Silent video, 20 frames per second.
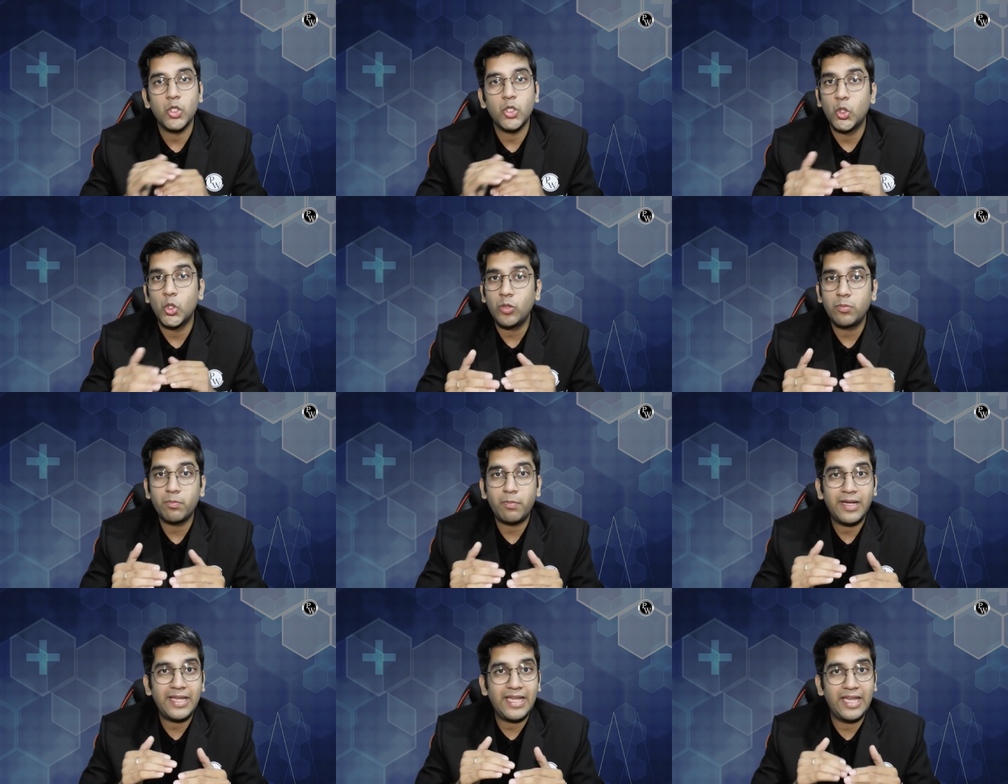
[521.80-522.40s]

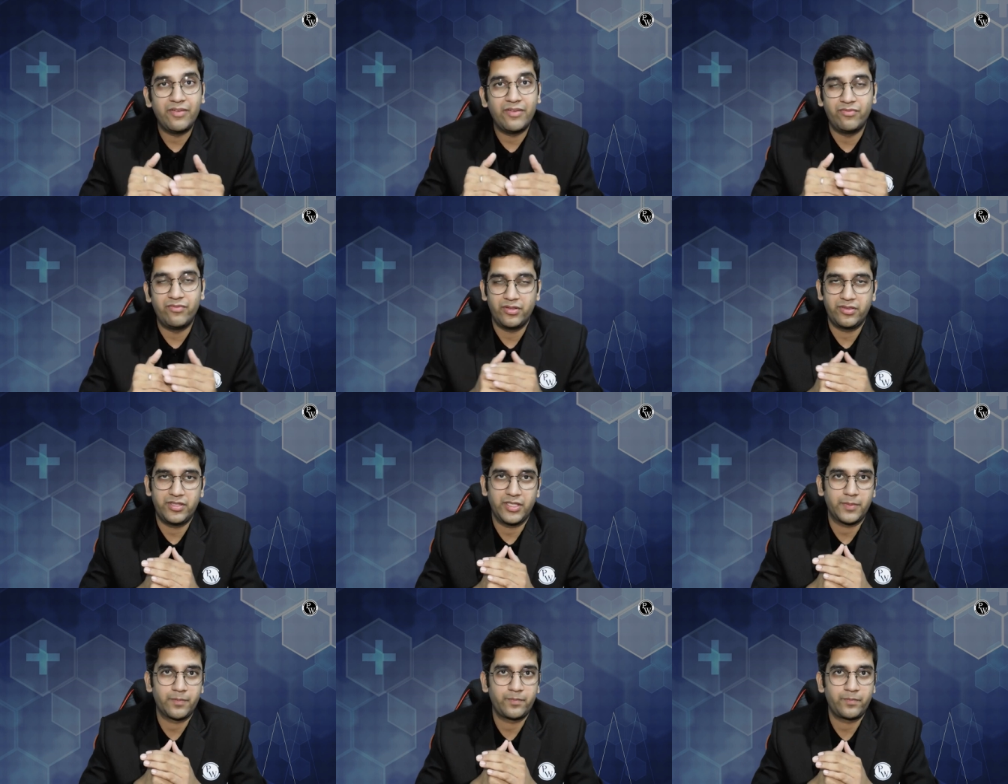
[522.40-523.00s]
Don't buy
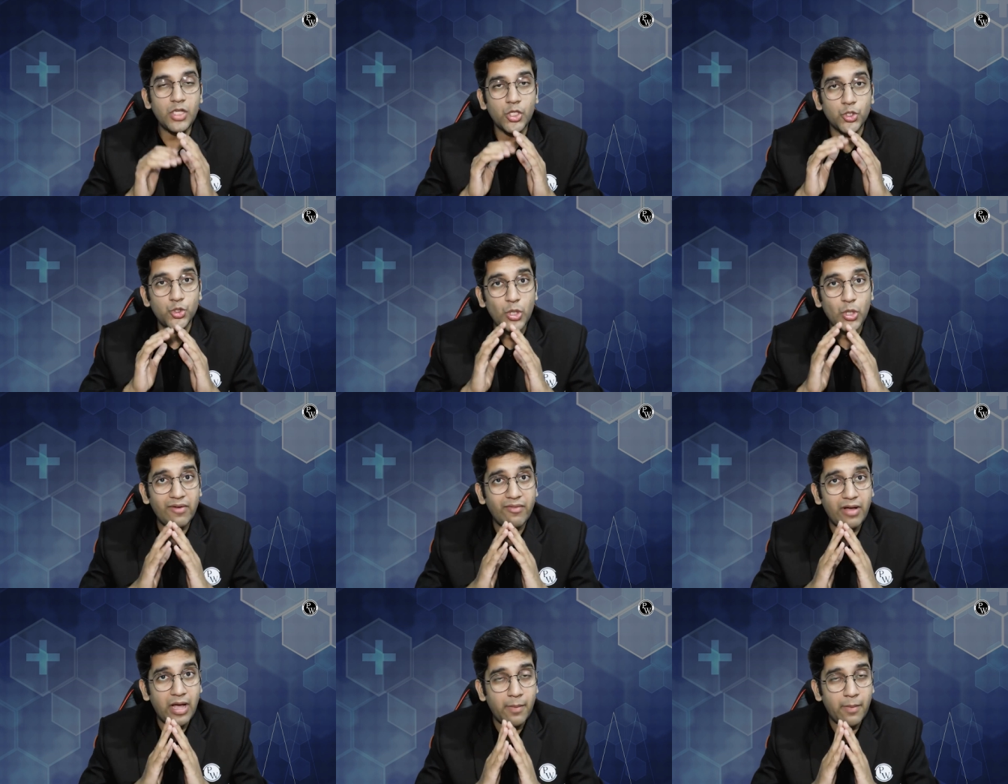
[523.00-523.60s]
everything. You
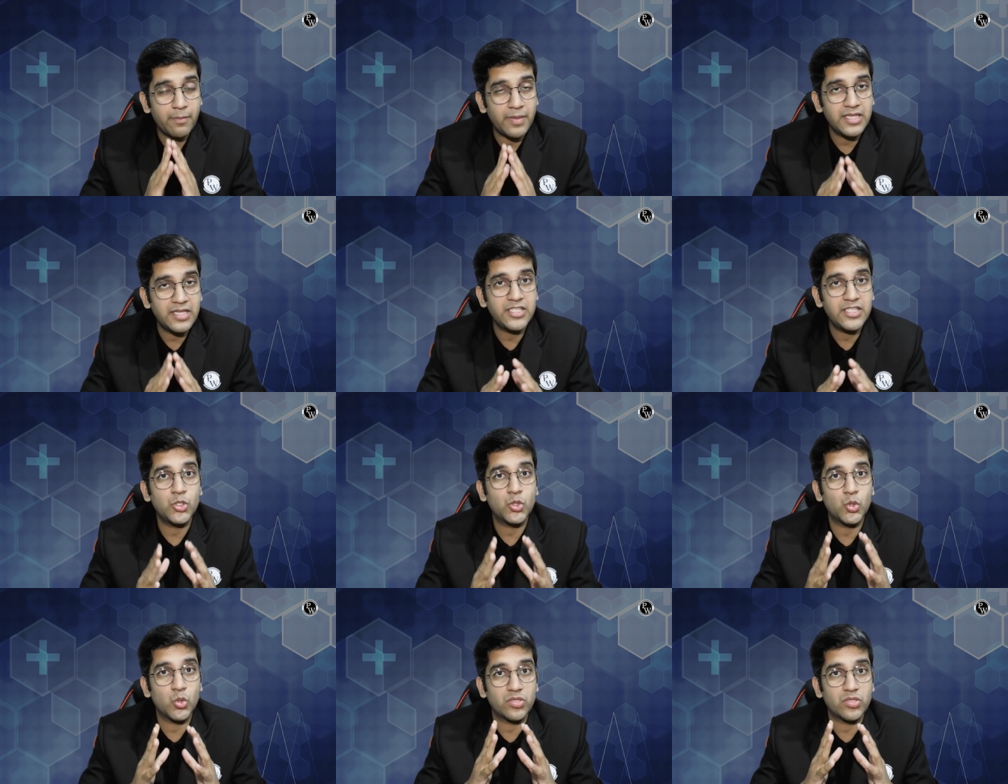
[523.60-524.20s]
have
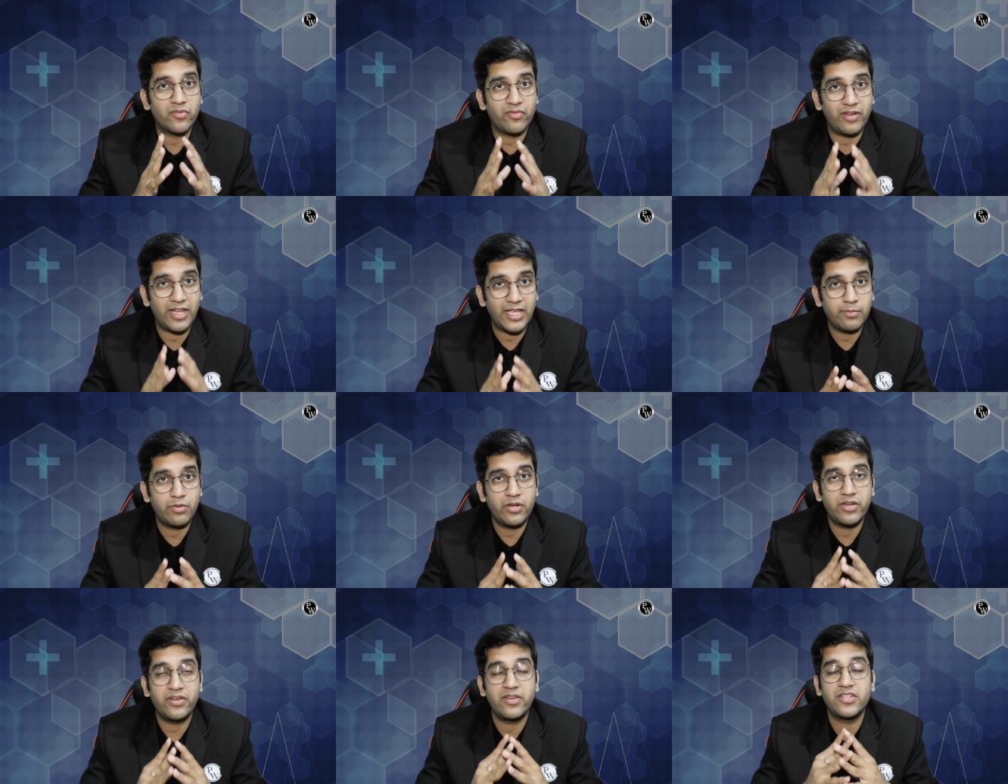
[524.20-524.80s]
amazing source of
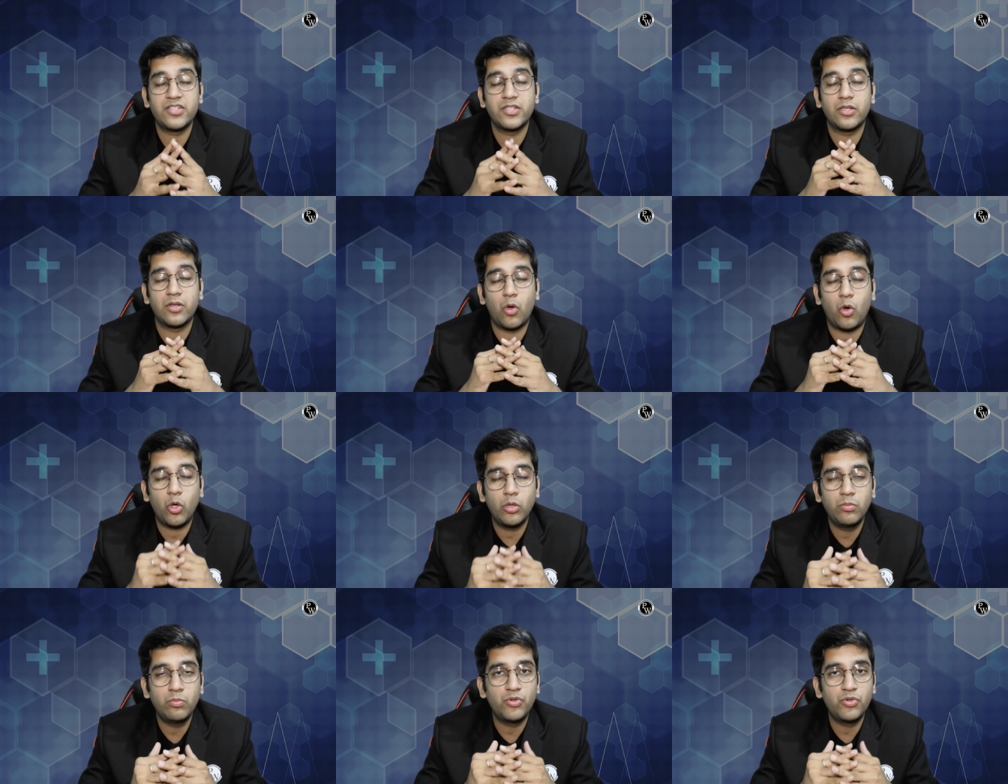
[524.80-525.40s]
libraries in
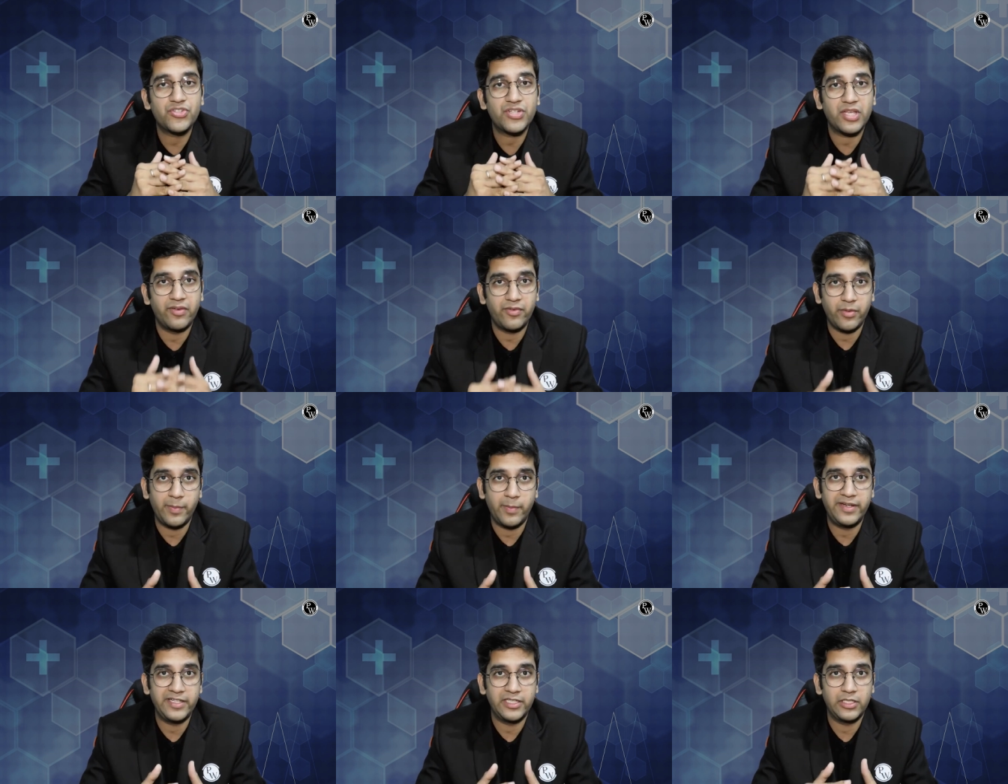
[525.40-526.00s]
almost every
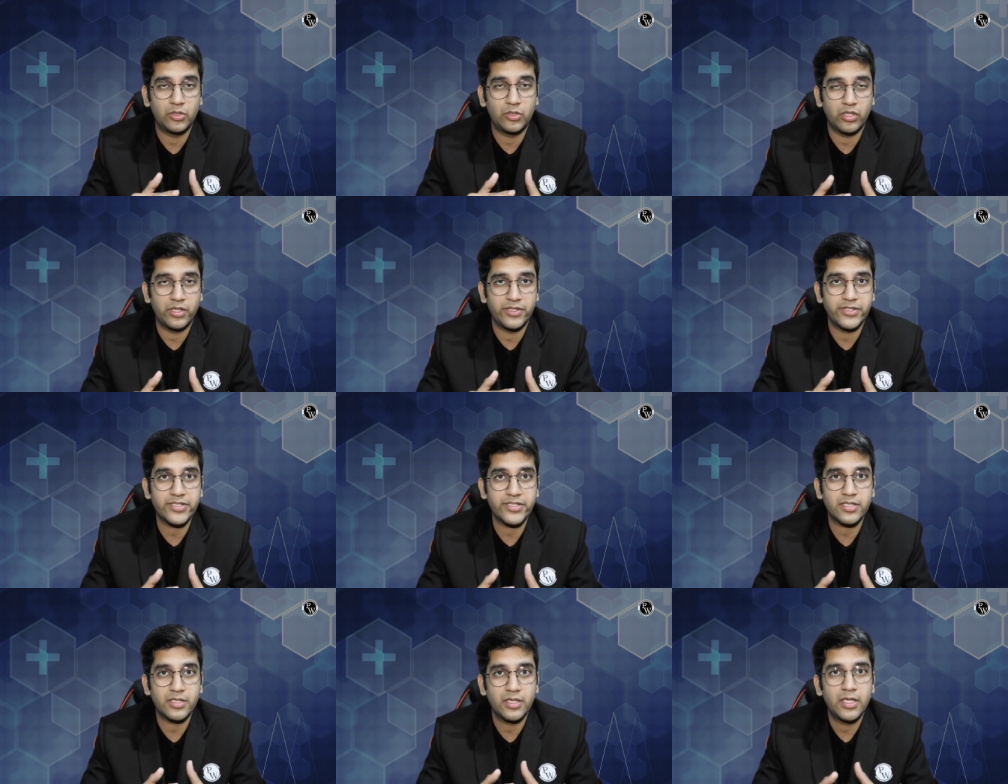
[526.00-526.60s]
medical
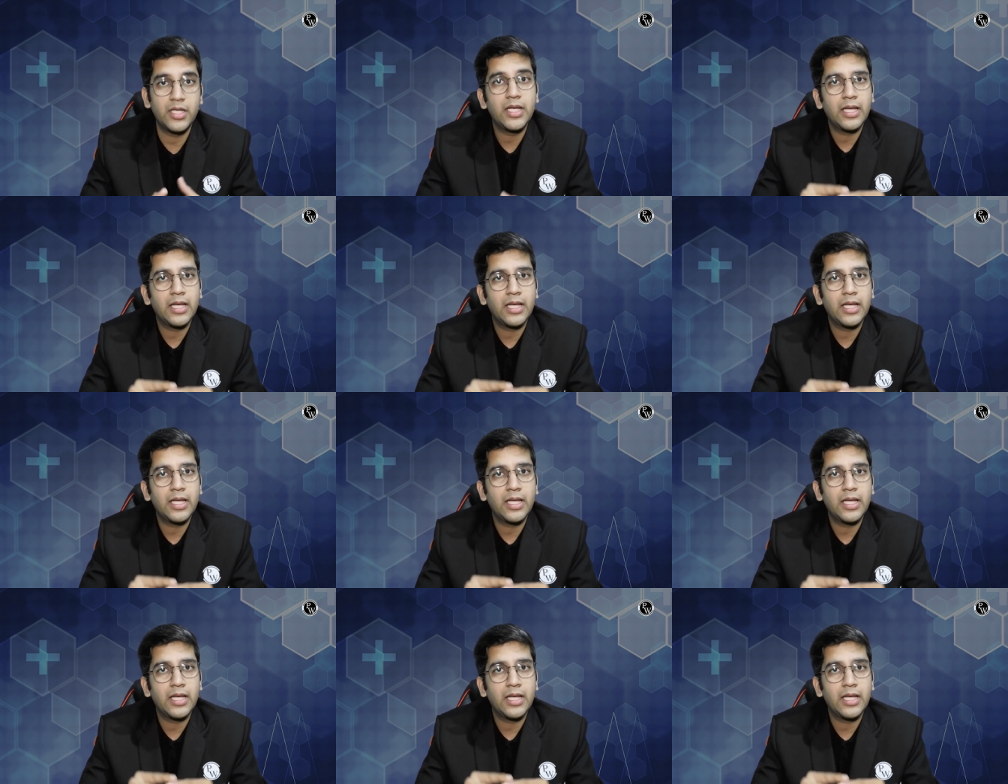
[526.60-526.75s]
colleges.